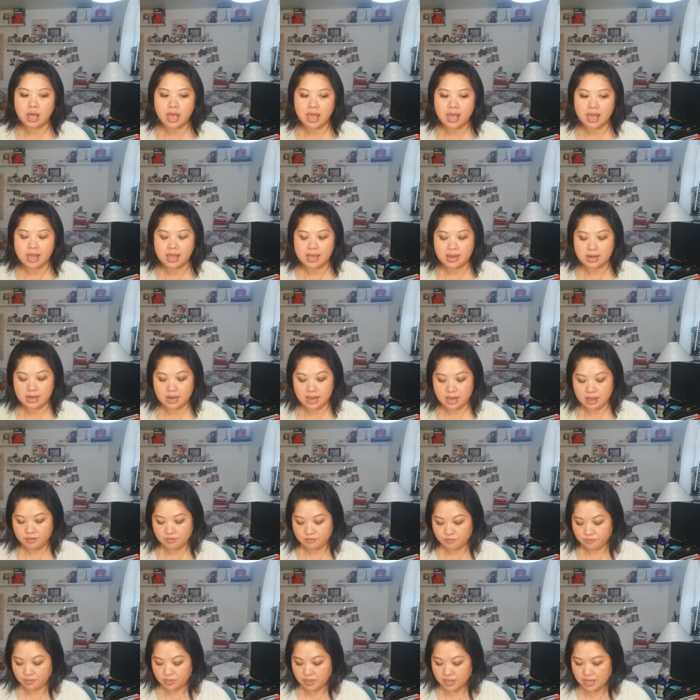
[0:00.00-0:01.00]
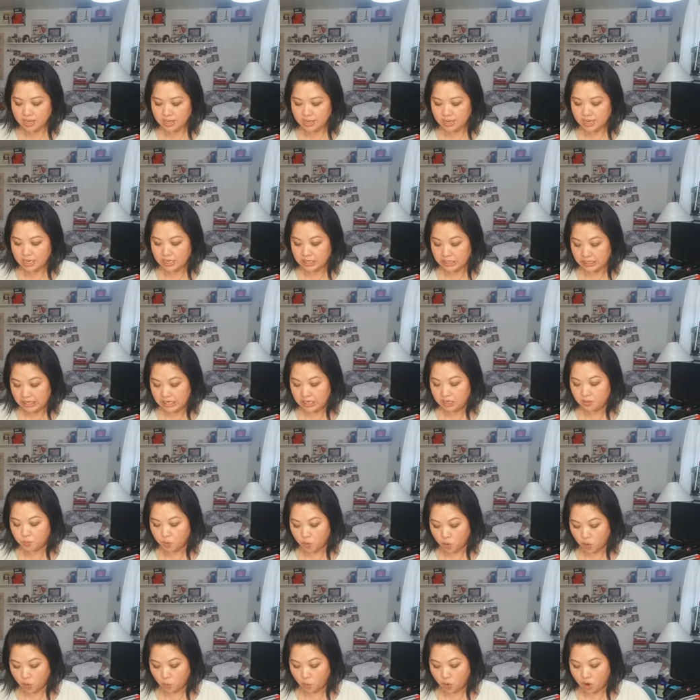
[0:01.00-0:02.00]
And I think I need
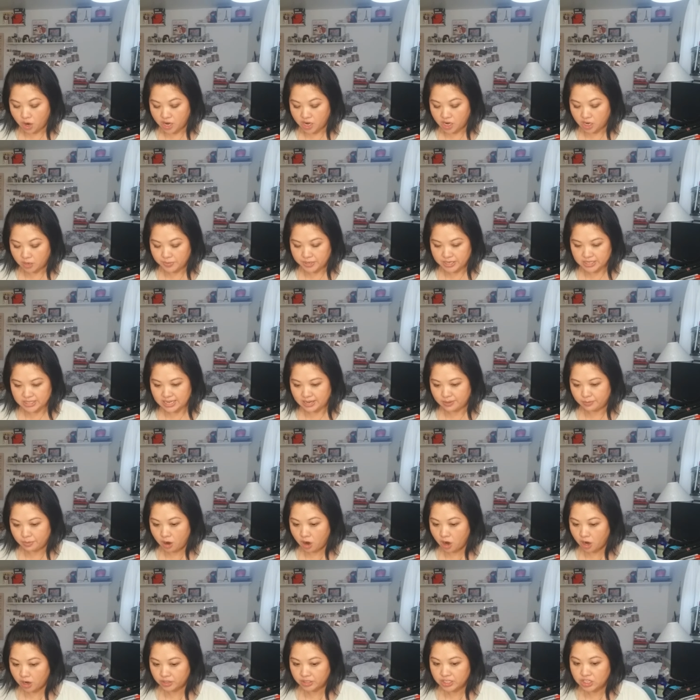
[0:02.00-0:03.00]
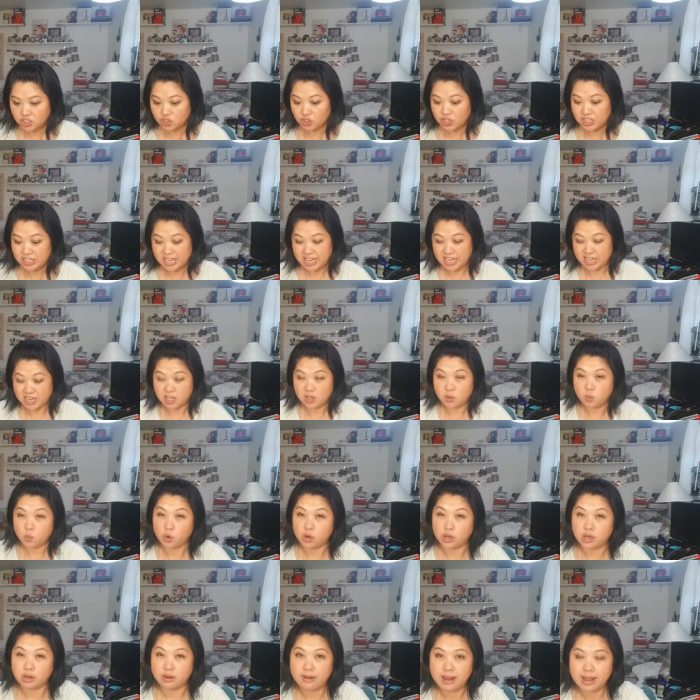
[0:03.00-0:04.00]
more water because I hardly drink any
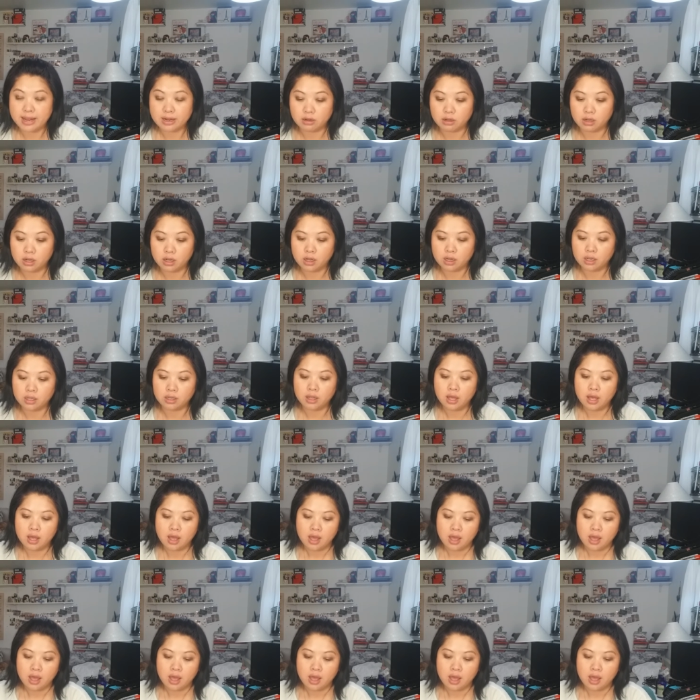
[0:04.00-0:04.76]
water at all.